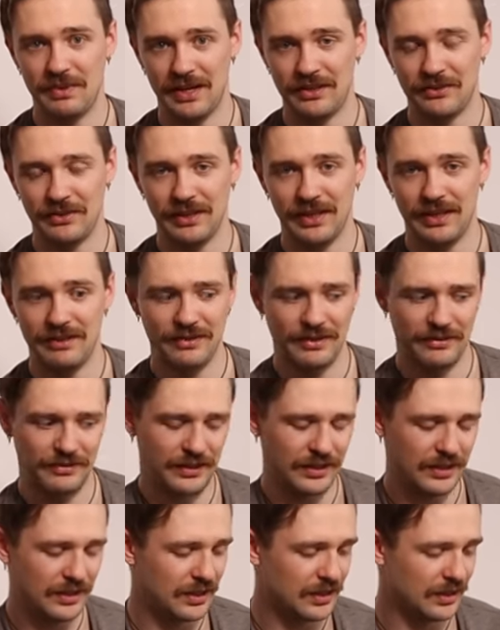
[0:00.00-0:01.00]
battery life, I
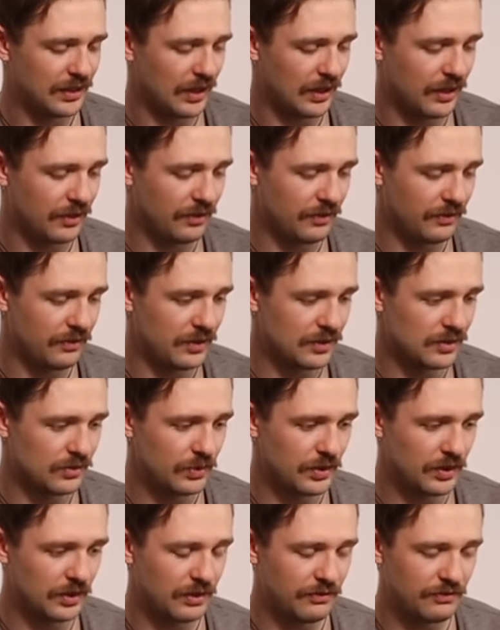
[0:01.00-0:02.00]
think, out of this
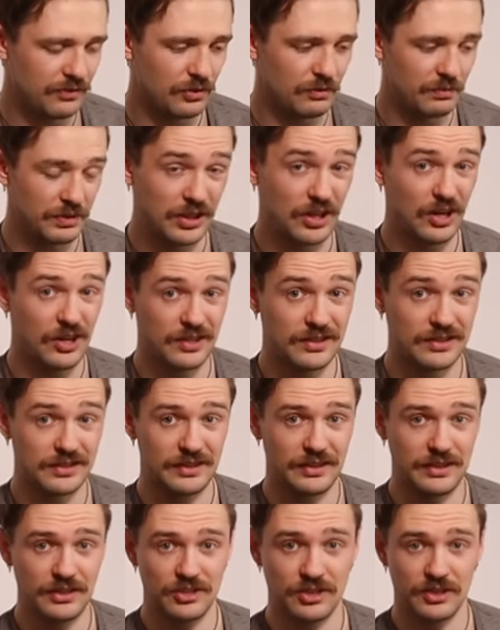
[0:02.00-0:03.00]
wheel if you'll be
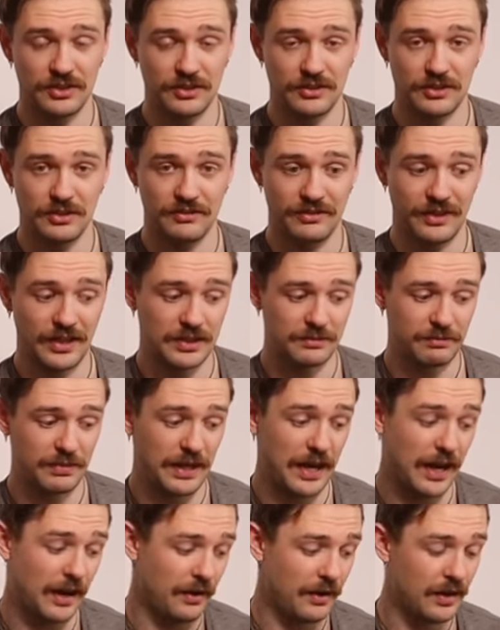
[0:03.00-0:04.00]
constantly charging so fast. But
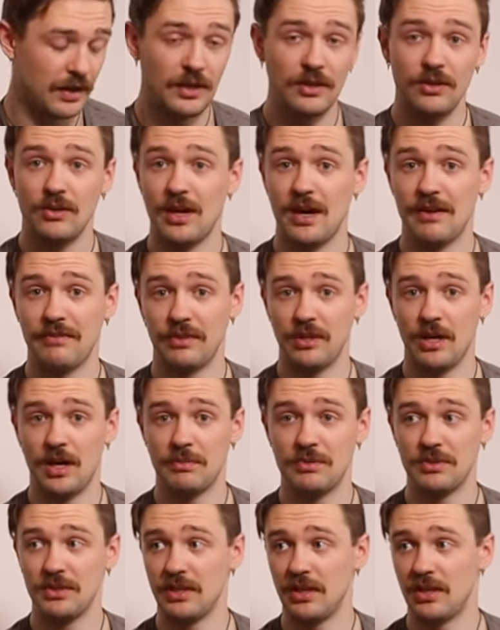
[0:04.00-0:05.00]
hey, you have an
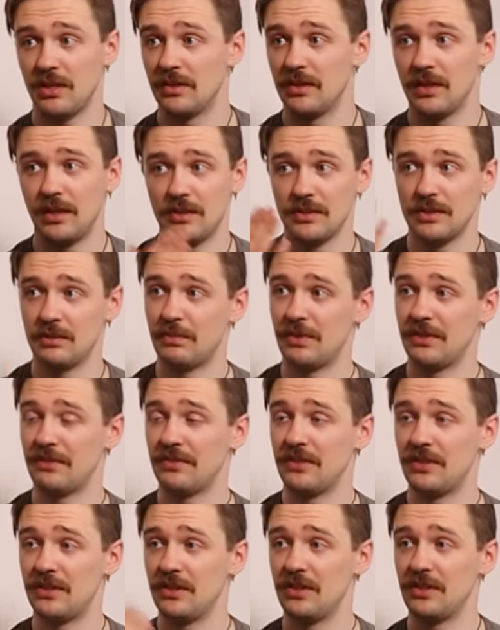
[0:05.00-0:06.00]
option here. I also
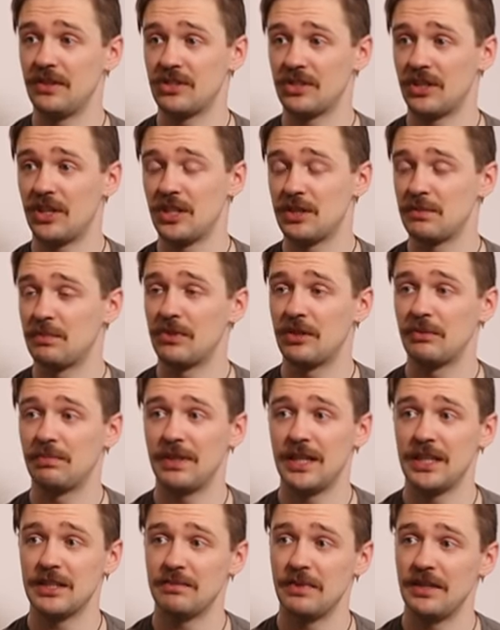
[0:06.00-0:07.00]
prefer the charge port
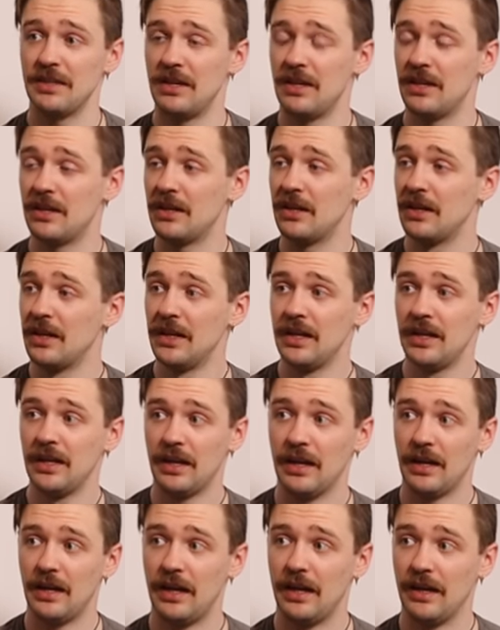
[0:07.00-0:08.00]
placement here
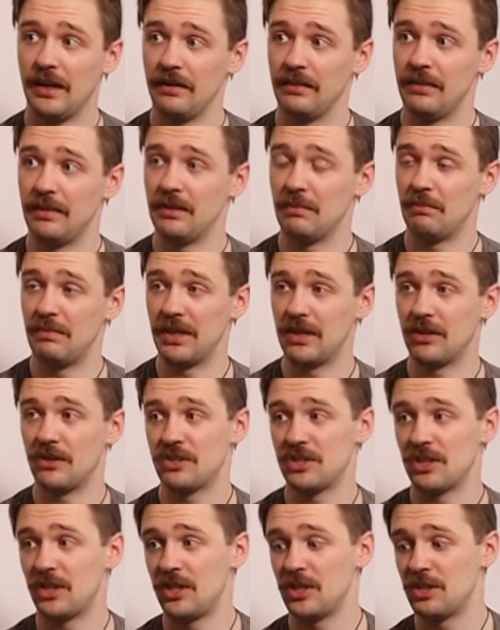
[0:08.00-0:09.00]
uh, the bigger
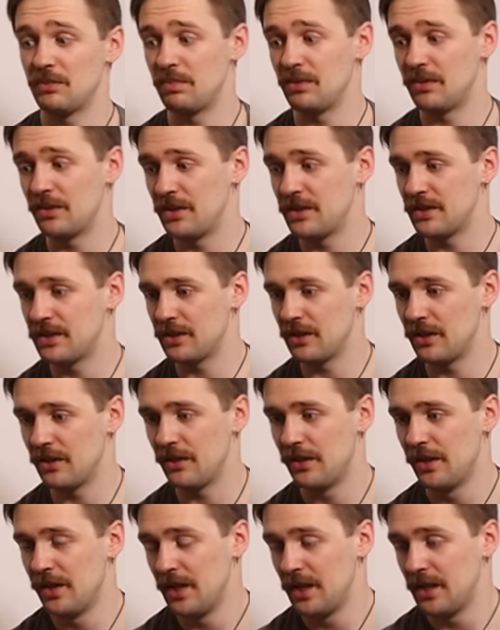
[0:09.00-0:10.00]
charge port, So